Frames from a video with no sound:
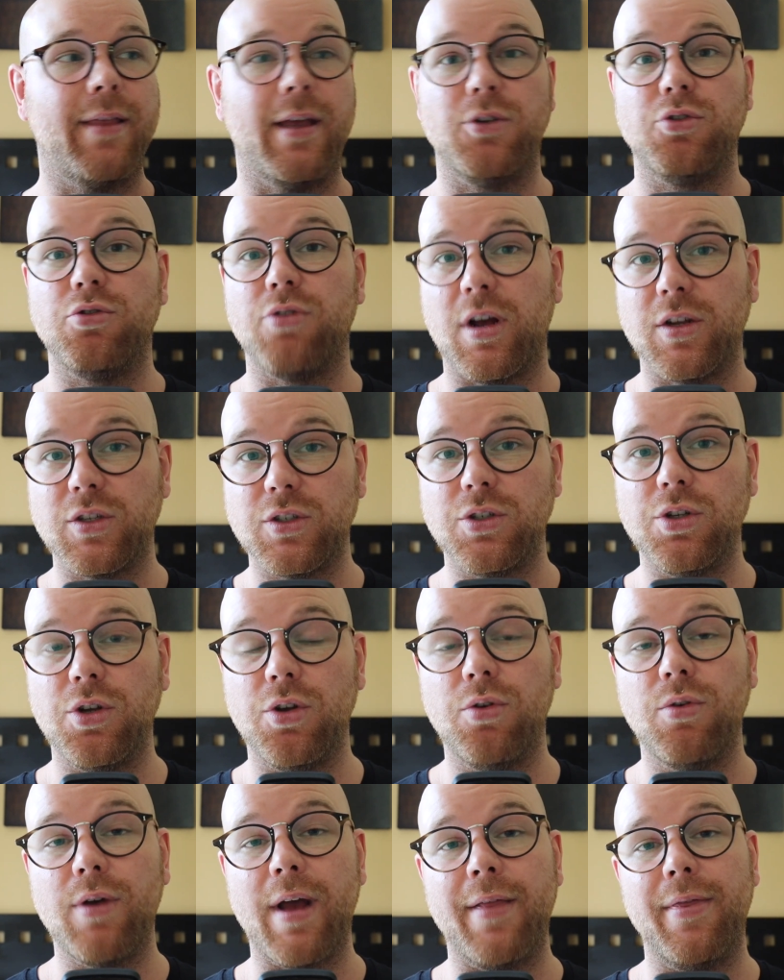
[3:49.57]
trust
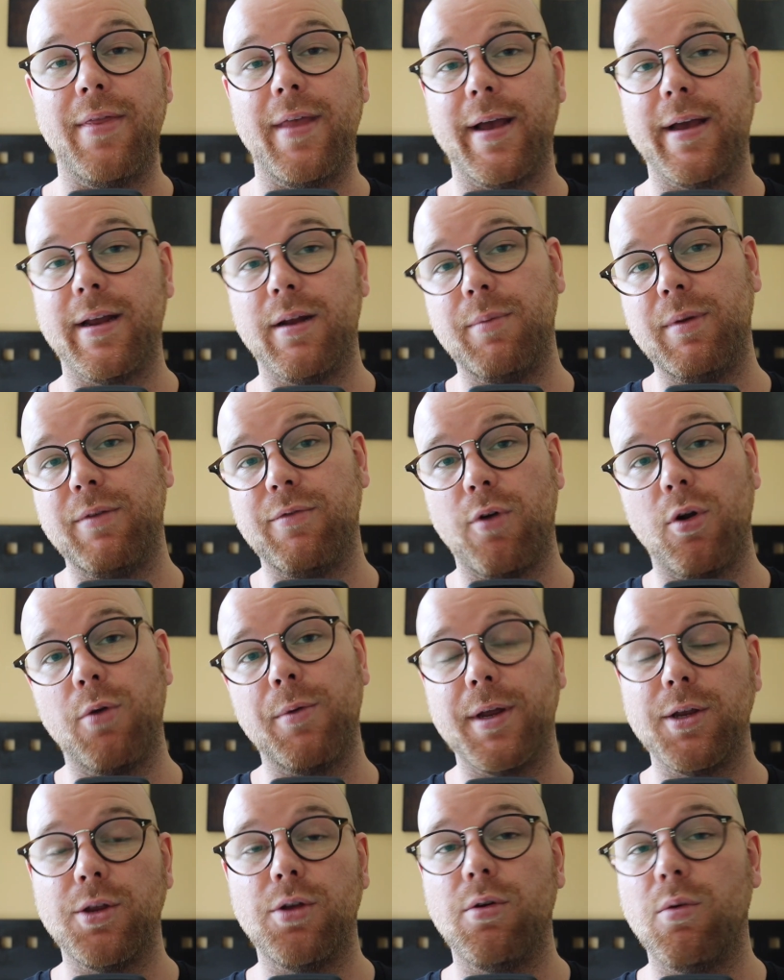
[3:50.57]
you, and they're going to be
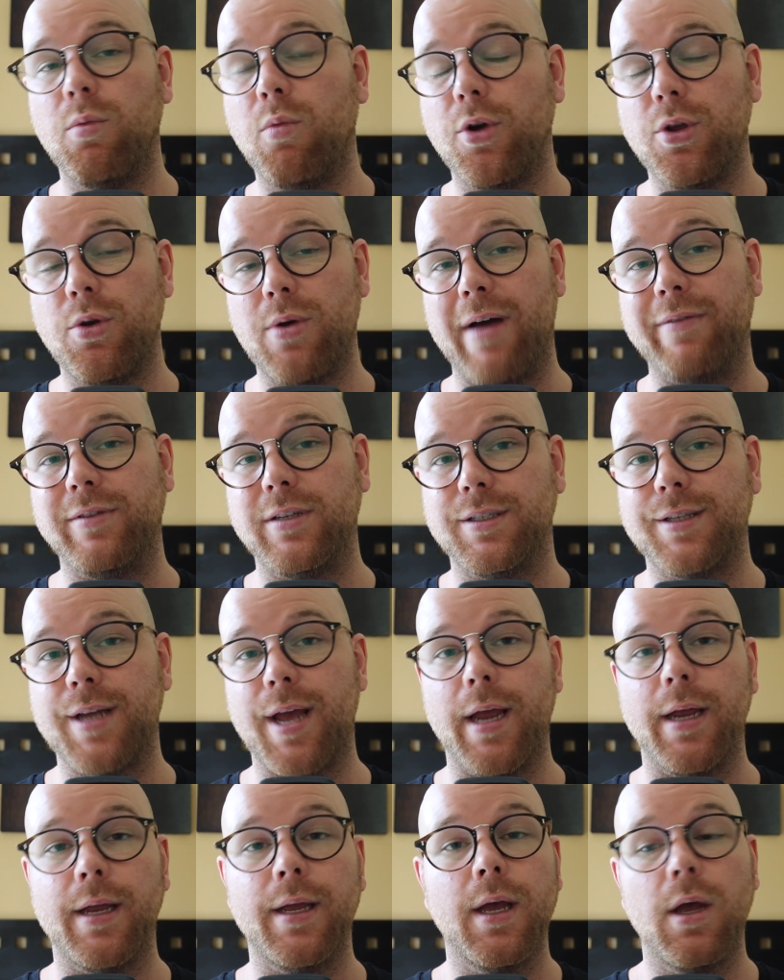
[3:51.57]
following you and what you have to
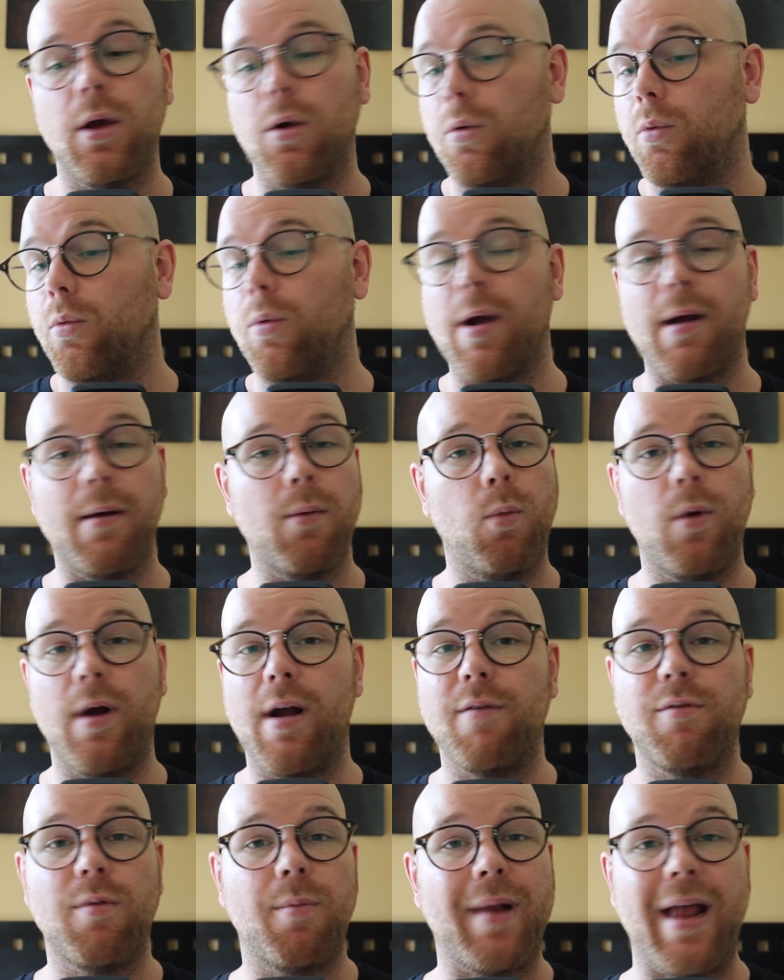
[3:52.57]
say
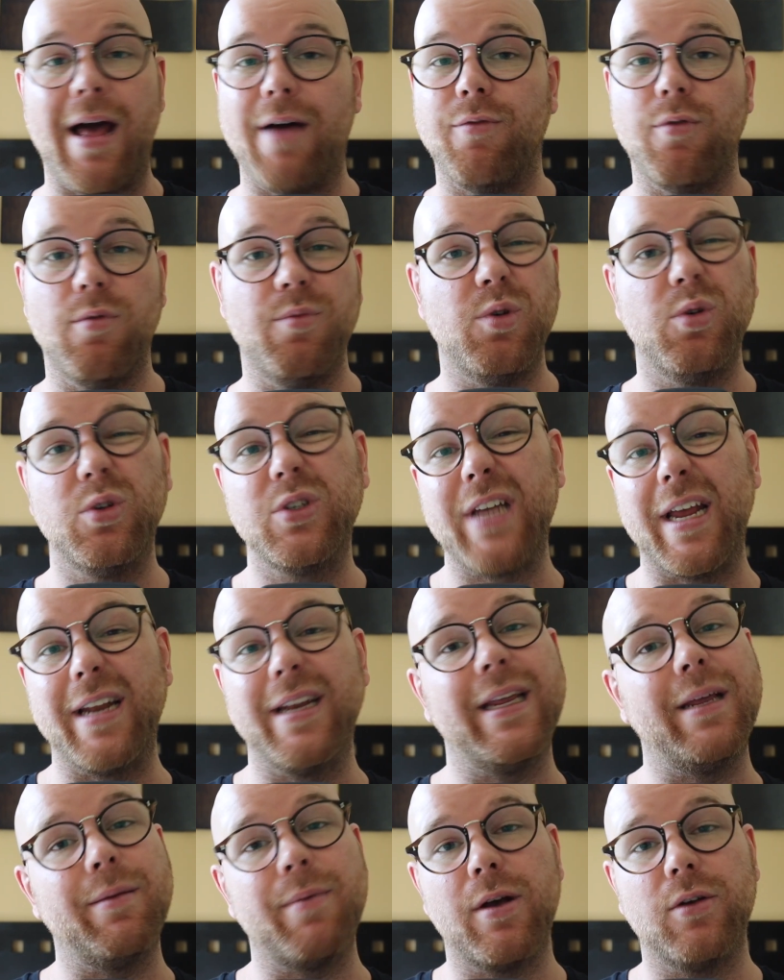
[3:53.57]
wherever platform you send
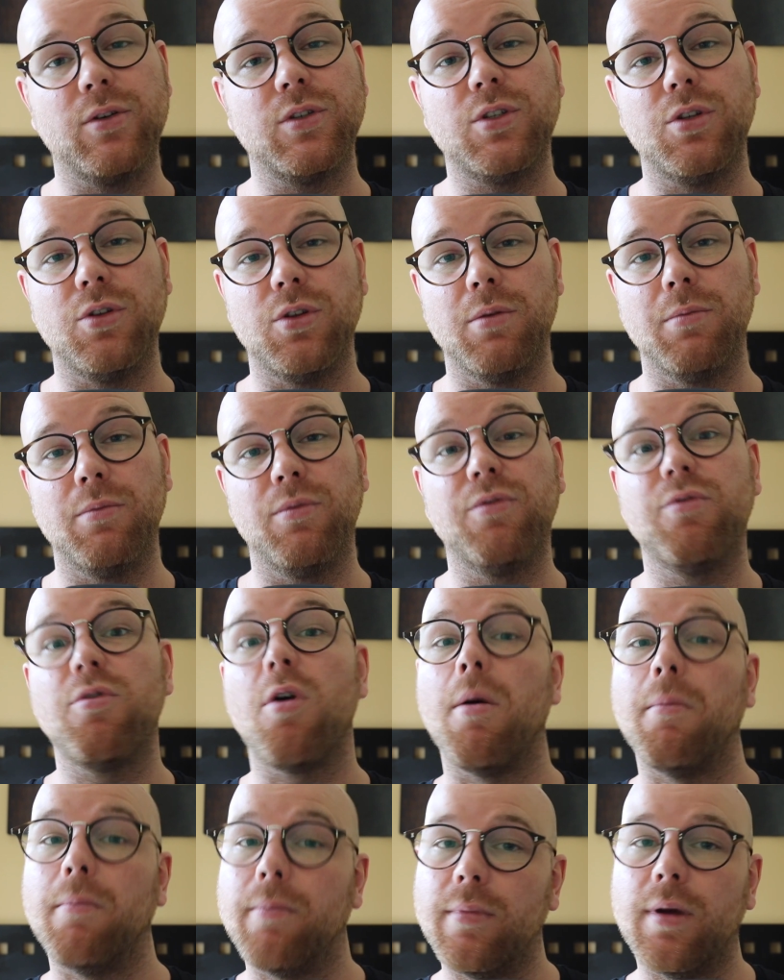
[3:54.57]
emails to them
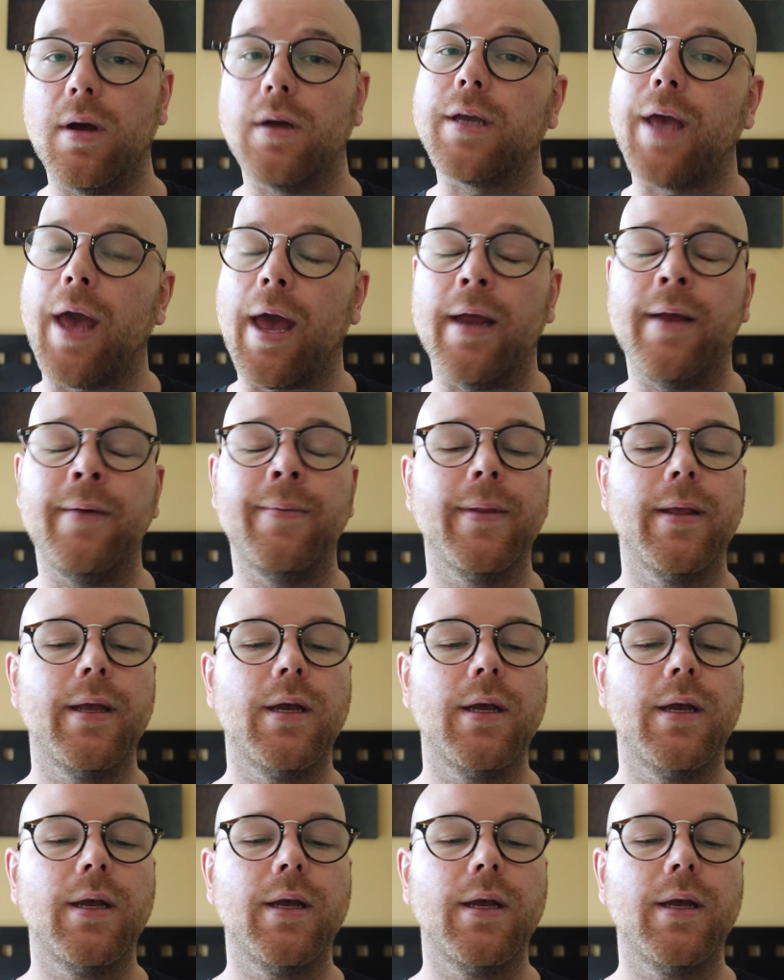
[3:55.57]
from, okay?